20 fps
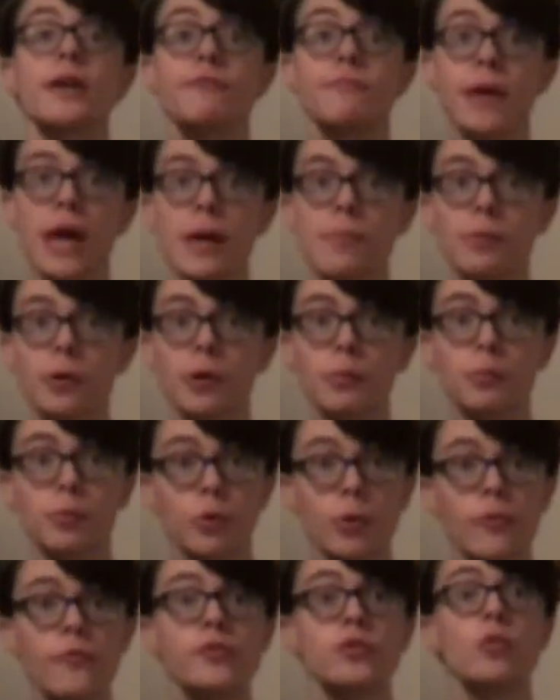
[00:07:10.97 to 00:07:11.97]
of paper
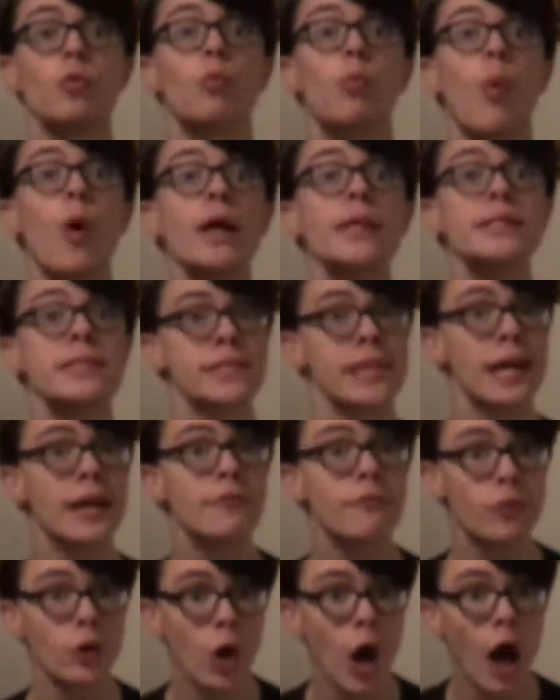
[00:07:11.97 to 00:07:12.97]
proves once
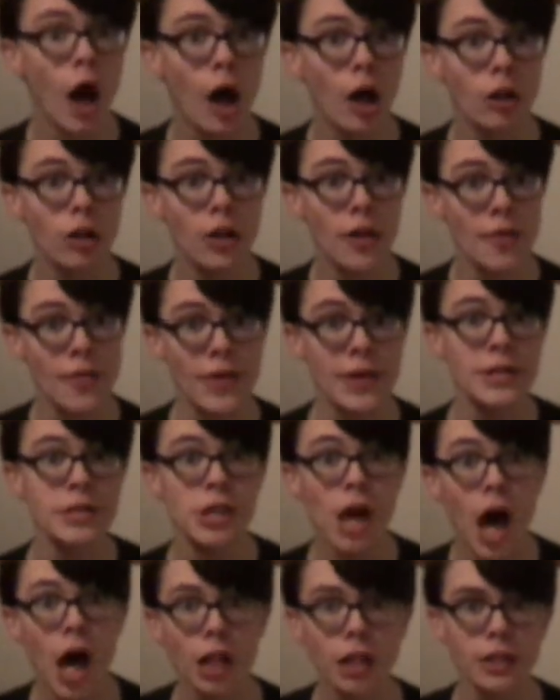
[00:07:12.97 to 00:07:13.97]
and for all that
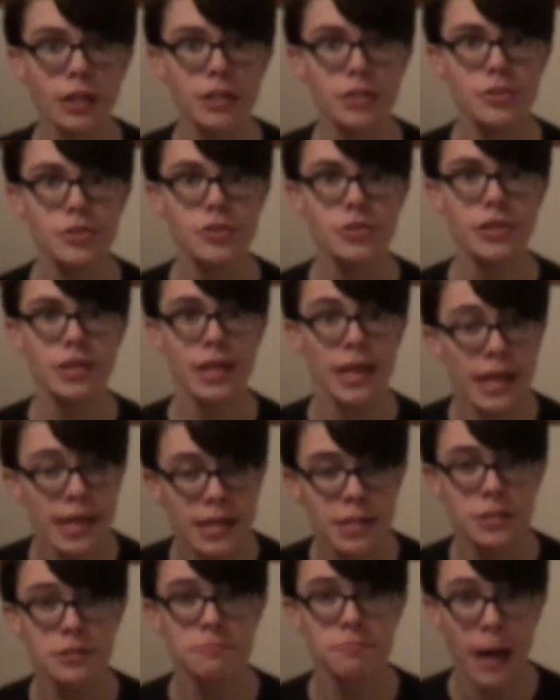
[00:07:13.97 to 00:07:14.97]
knowledge
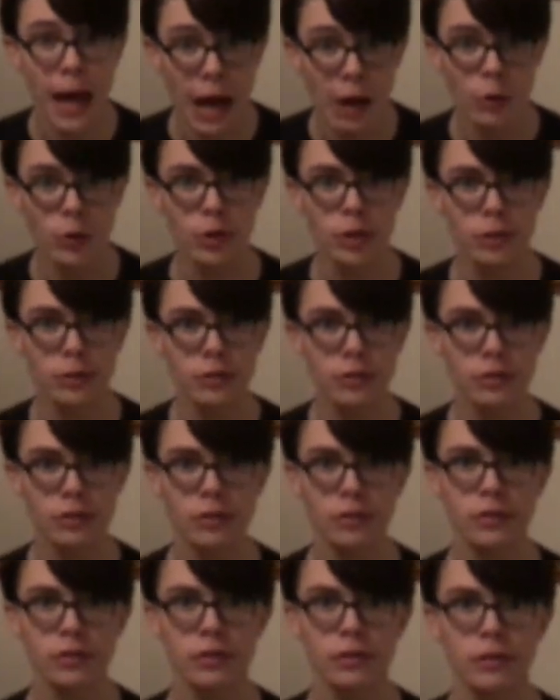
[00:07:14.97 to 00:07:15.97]
is power.
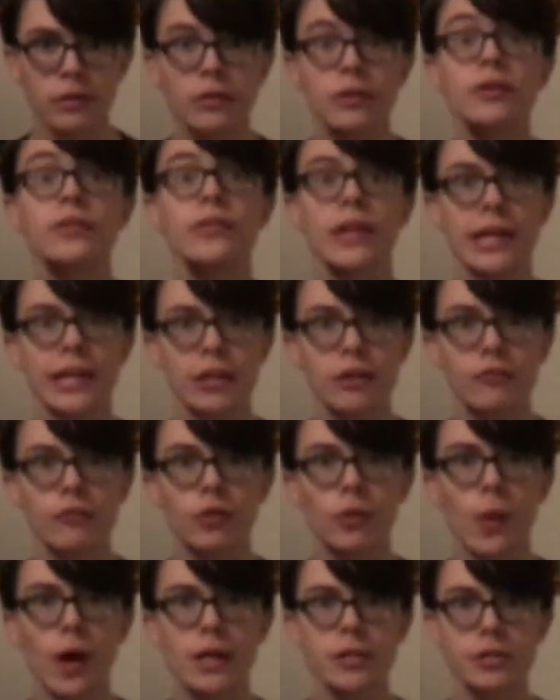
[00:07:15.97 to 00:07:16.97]
Thank you for
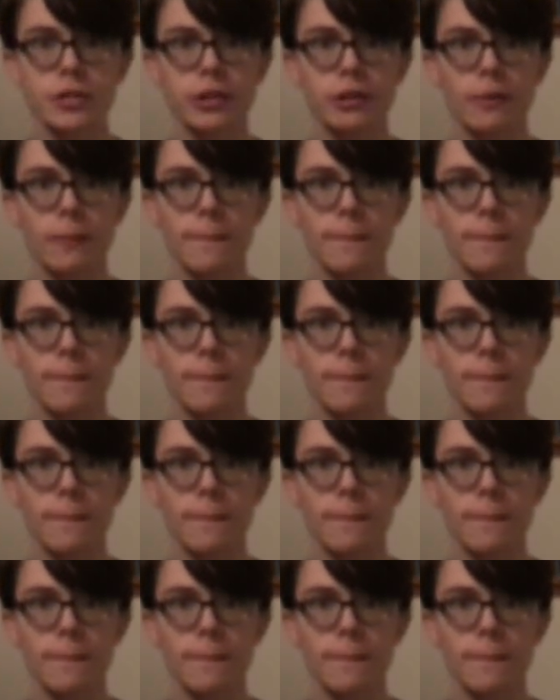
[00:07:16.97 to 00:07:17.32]
watching.